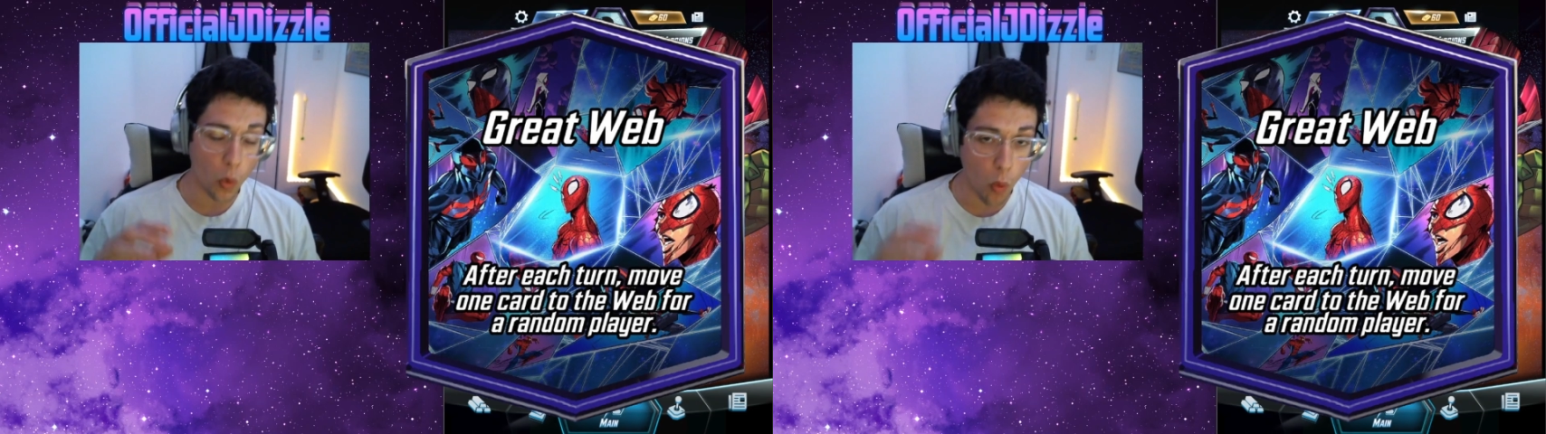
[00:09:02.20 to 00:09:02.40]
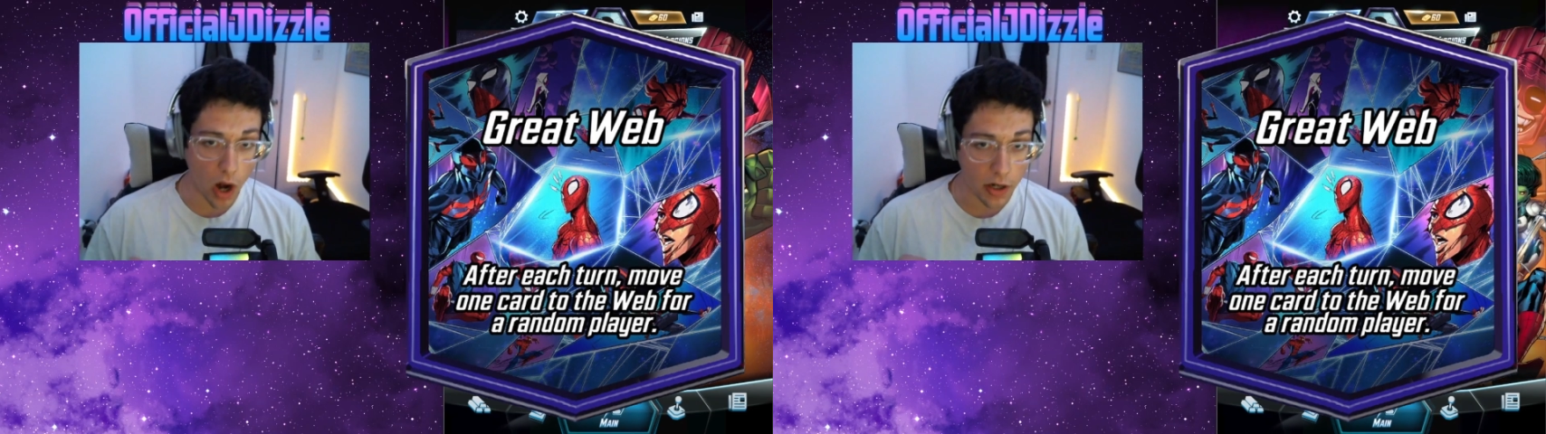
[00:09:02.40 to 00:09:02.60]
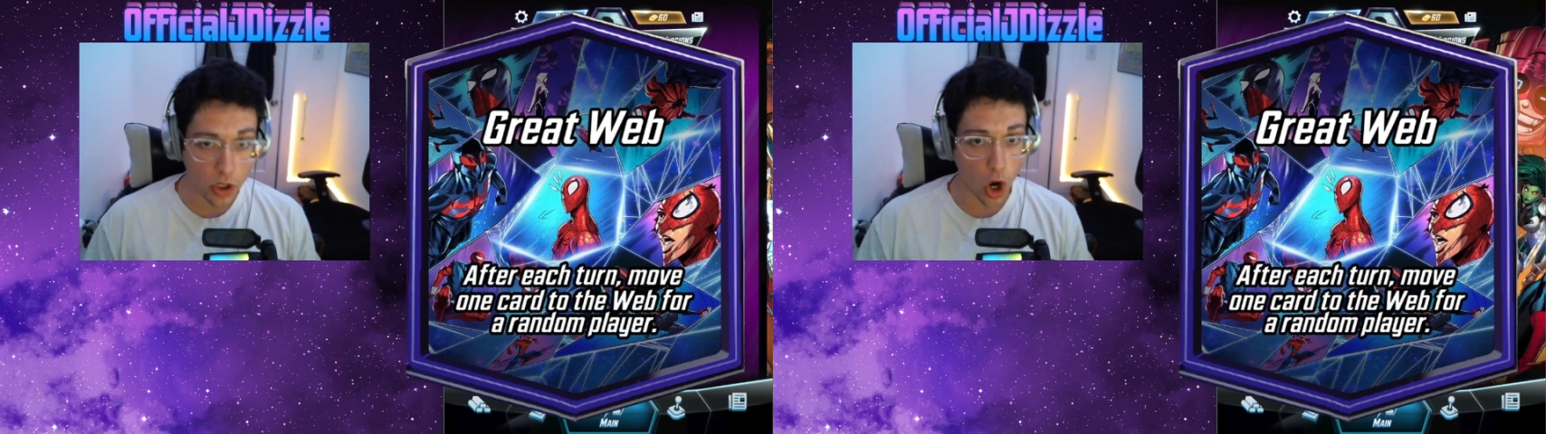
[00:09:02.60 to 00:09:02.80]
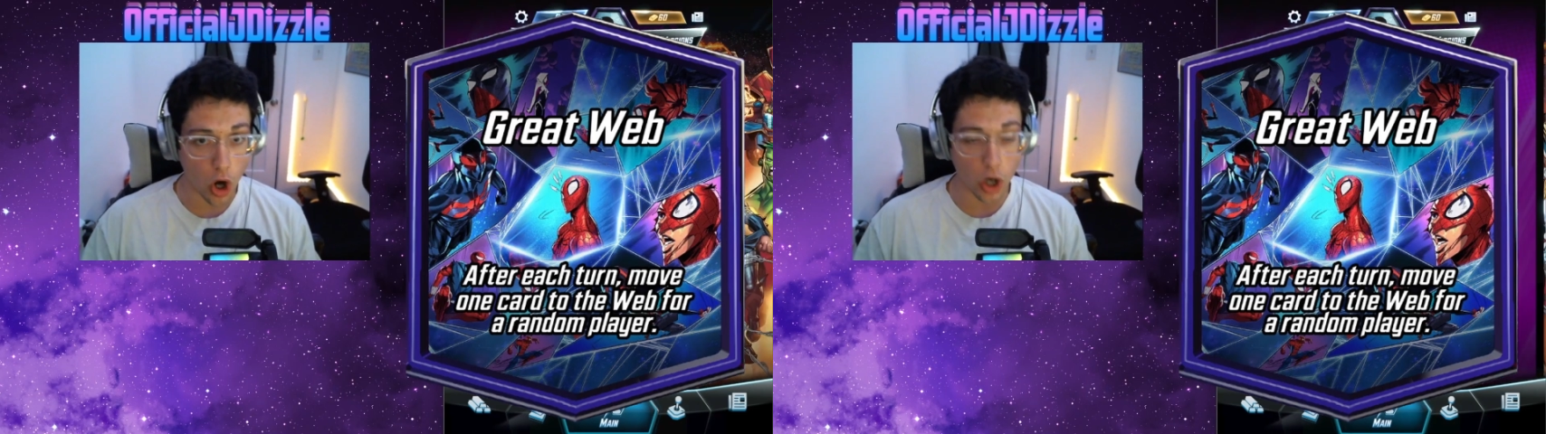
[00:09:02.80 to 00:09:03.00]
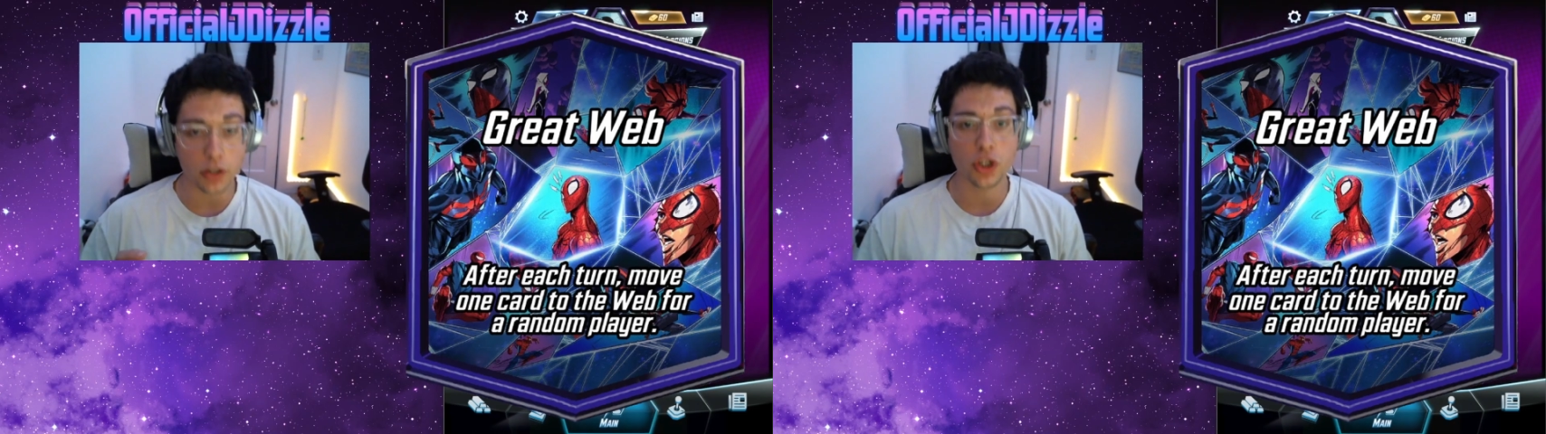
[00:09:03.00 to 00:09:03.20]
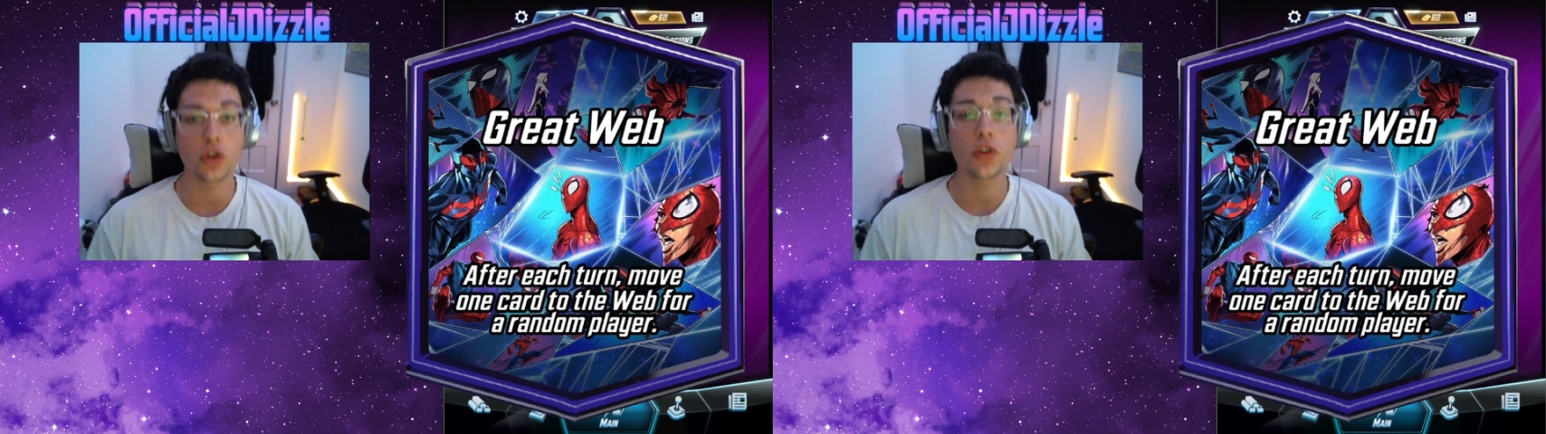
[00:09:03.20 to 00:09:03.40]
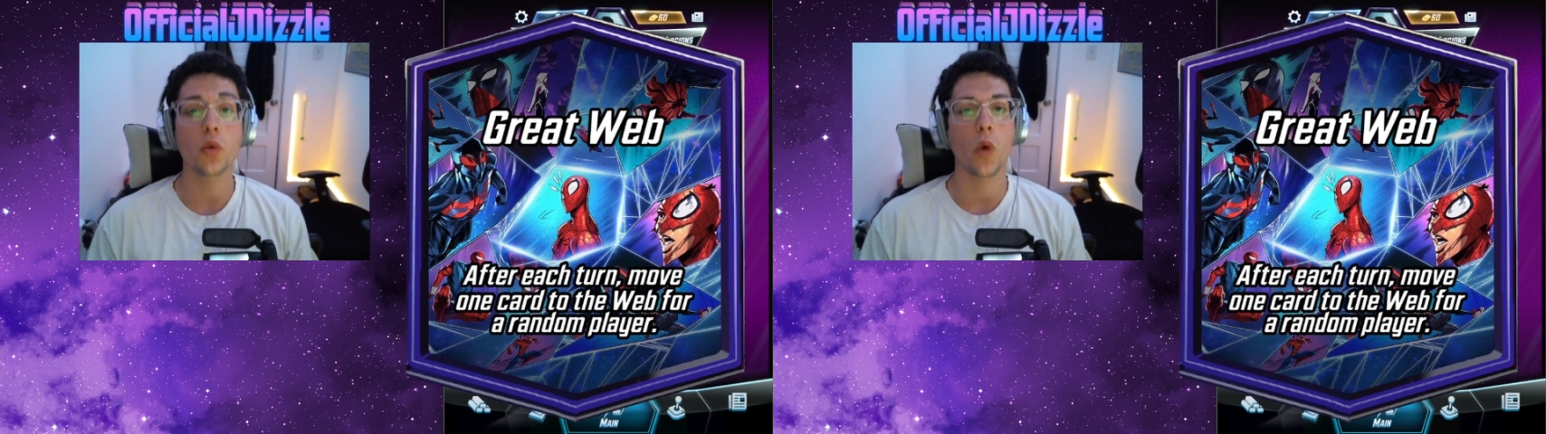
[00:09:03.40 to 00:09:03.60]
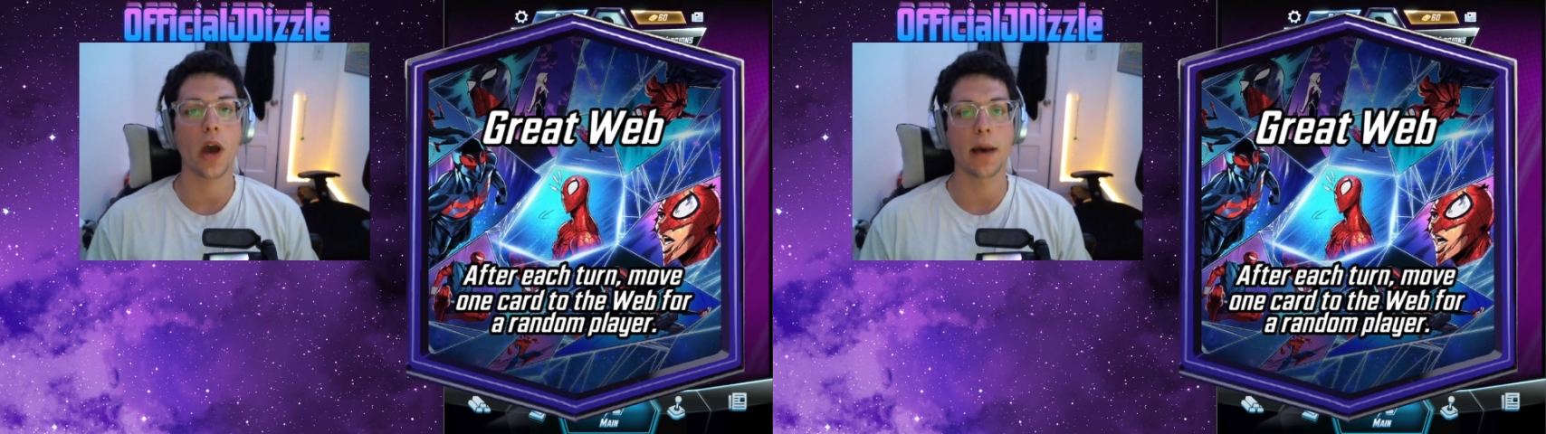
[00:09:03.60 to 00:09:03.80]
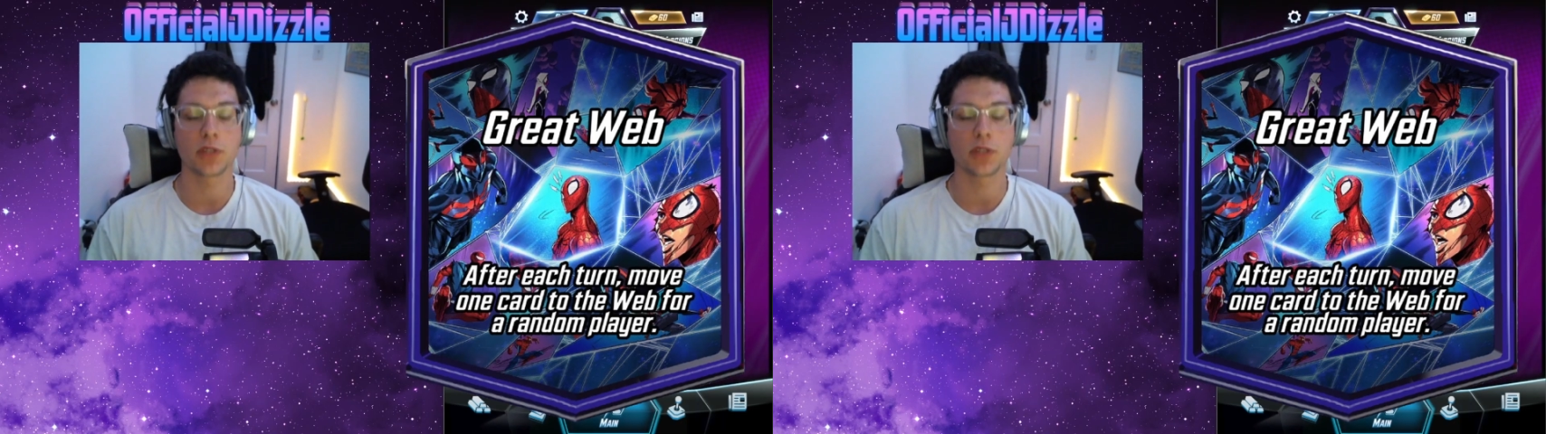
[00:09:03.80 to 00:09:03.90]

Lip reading: 1 card to the web,